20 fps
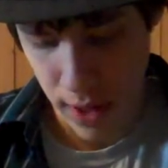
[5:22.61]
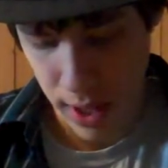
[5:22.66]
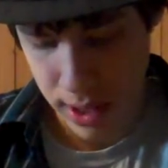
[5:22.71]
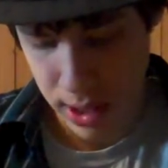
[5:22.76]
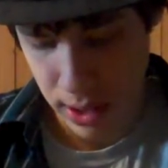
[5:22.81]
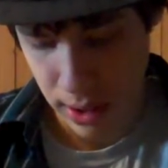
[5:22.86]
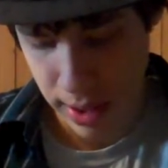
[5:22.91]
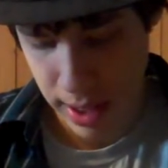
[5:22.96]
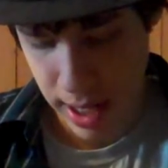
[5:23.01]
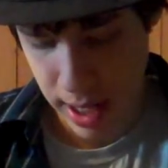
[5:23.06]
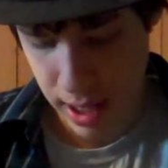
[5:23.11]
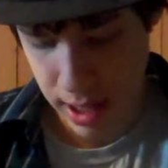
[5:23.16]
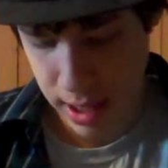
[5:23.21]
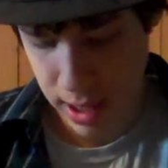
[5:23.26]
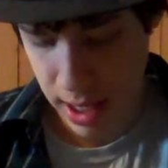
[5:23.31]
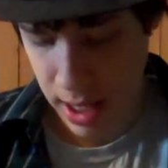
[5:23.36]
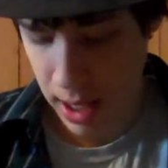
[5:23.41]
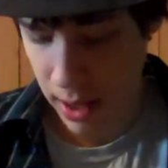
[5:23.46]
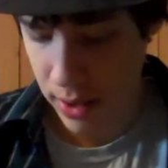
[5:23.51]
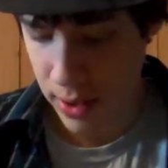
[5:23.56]
Hustle Kings,
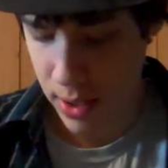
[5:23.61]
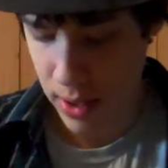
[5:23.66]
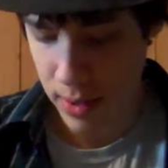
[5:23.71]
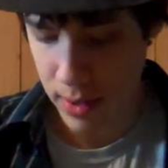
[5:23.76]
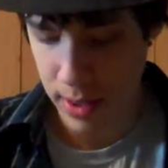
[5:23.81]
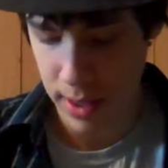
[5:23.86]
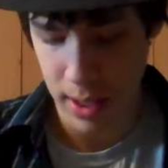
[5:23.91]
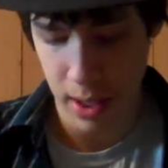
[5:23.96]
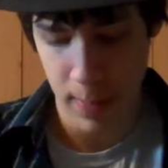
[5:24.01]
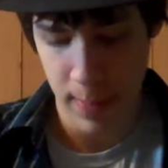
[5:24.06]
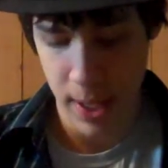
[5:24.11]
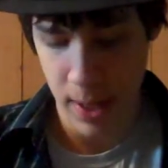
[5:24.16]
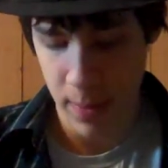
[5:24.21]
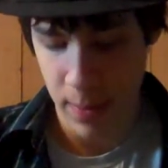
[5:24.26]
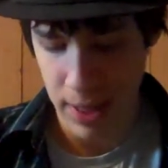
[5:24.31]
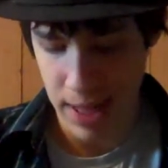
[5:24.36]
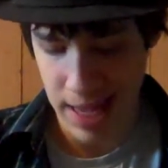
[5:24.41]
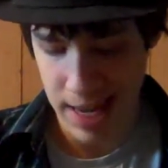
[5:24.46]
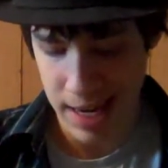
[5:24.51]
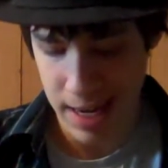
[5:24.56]
Killzone, Little Big
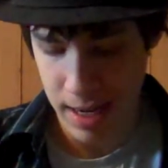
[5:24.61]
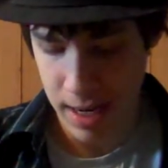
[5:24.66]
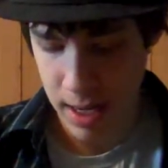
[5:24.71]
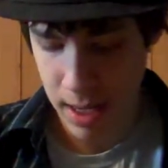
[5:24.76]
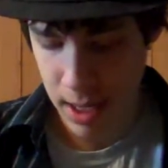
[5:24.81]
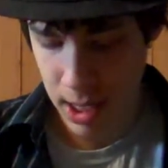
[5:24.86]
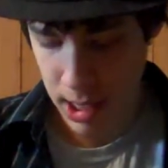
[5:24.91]
Planet,